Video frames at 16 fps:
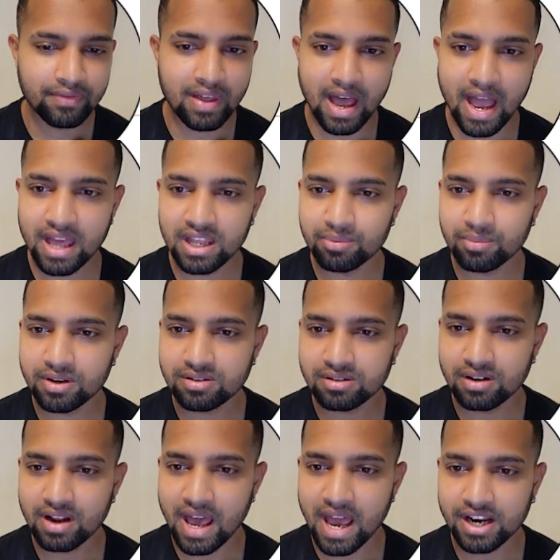the
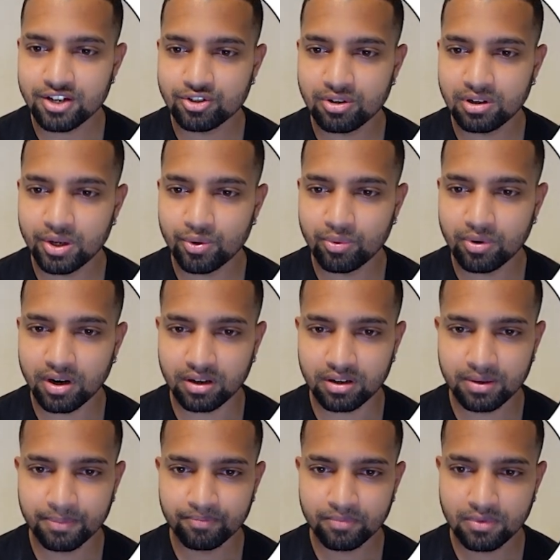animation actually
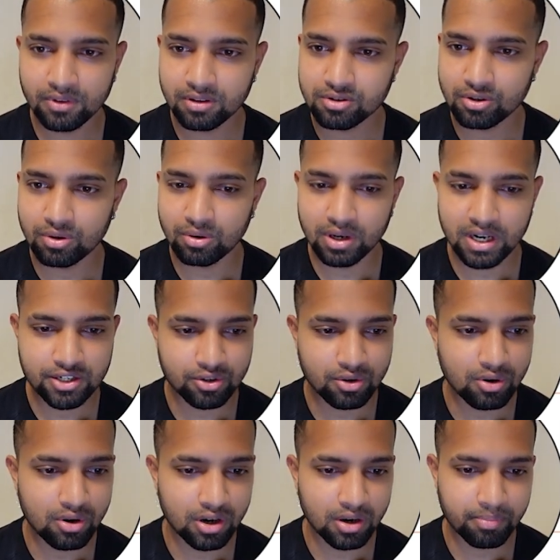worked. So let's
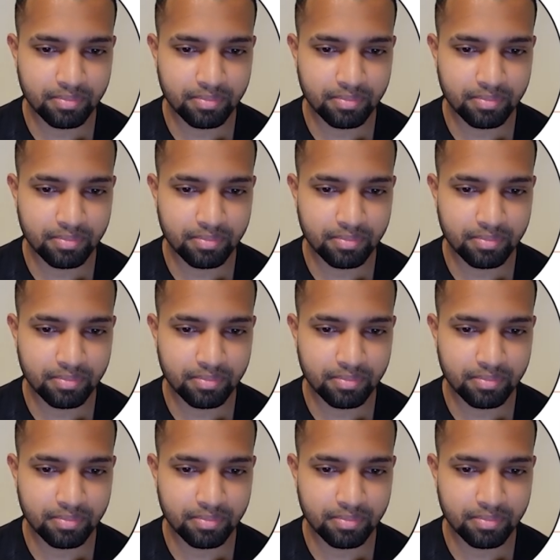go on a